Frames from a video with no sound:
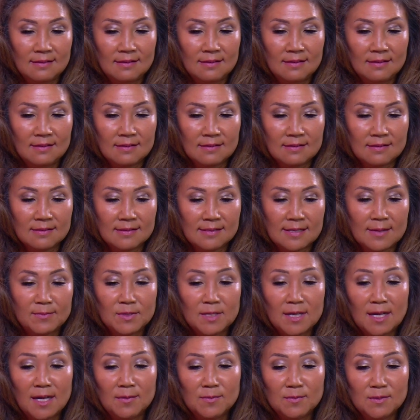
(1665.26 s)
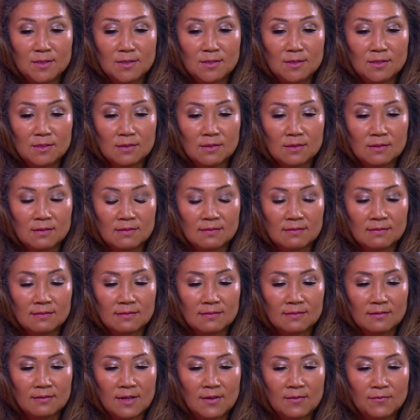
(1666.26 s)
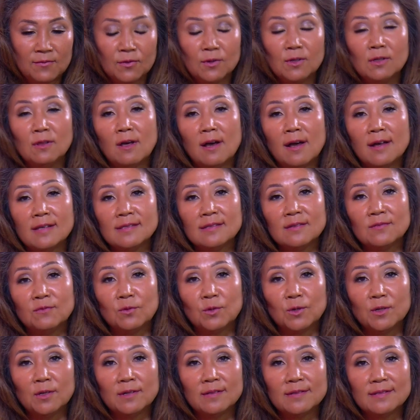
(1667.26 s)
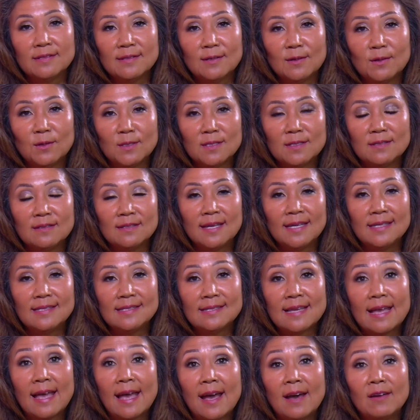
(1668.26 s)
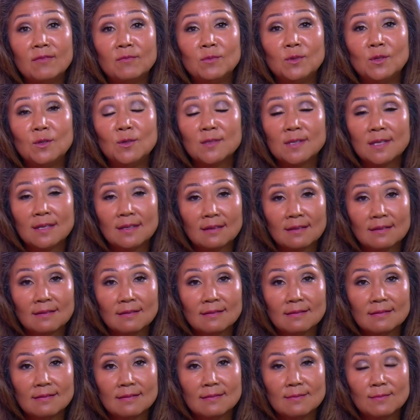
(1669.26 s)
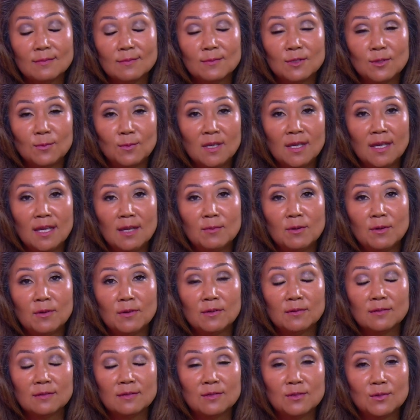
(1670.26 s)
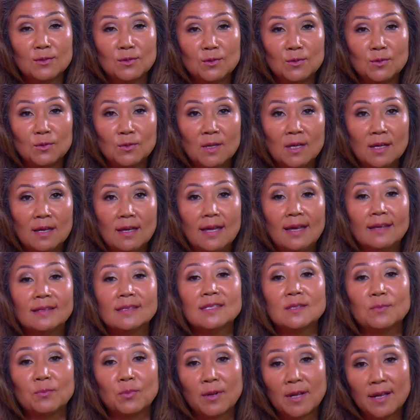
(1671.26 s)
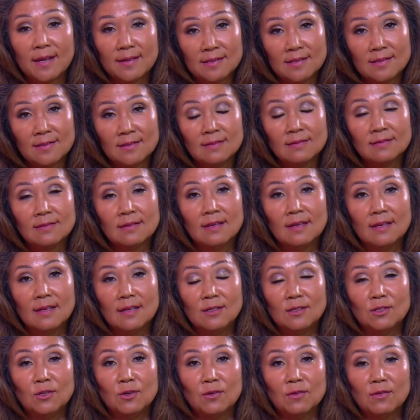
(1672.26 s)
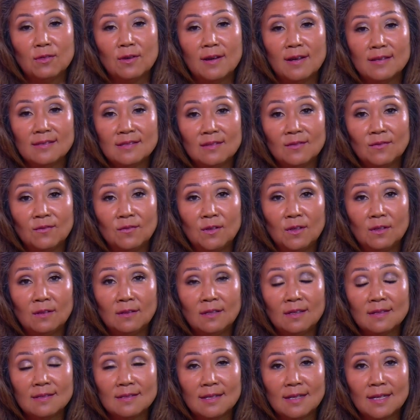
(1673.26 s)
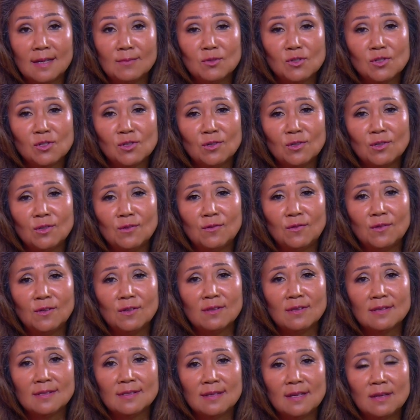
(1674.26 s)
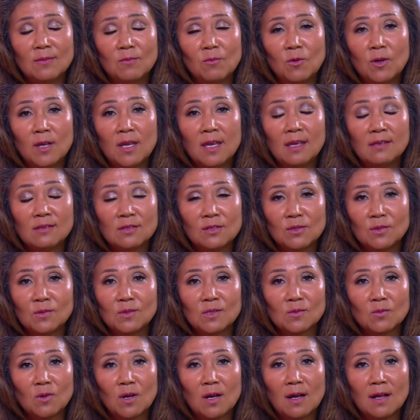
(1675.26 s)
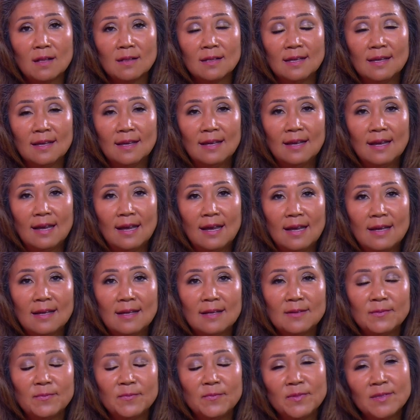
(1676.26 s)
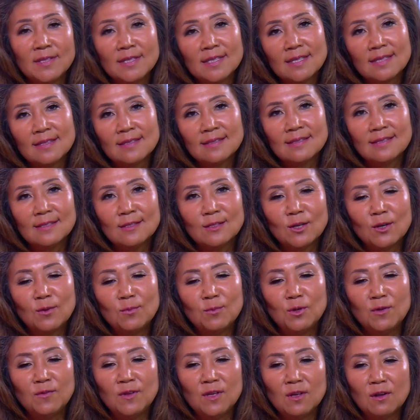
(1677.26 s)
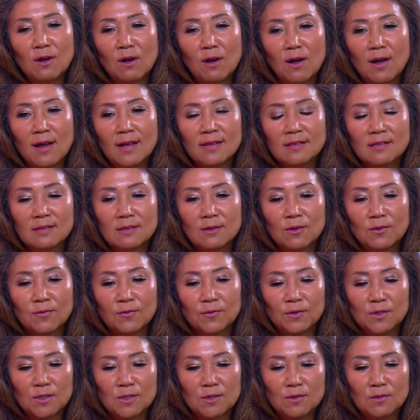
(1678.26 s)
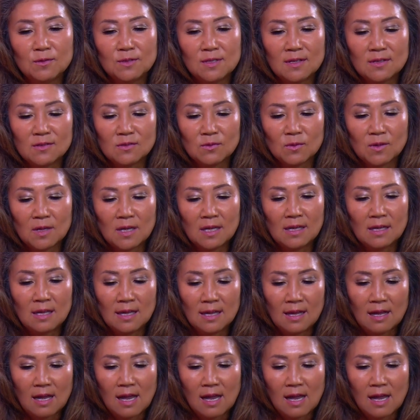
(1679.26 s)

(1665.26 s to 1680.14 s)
it sometimes you're for a loss of words, so it's nice to have music to be able to express your thoughts and feelings, and I'm sure you feel the same way, too, as well. You know, moving on, though, for you, Desiree,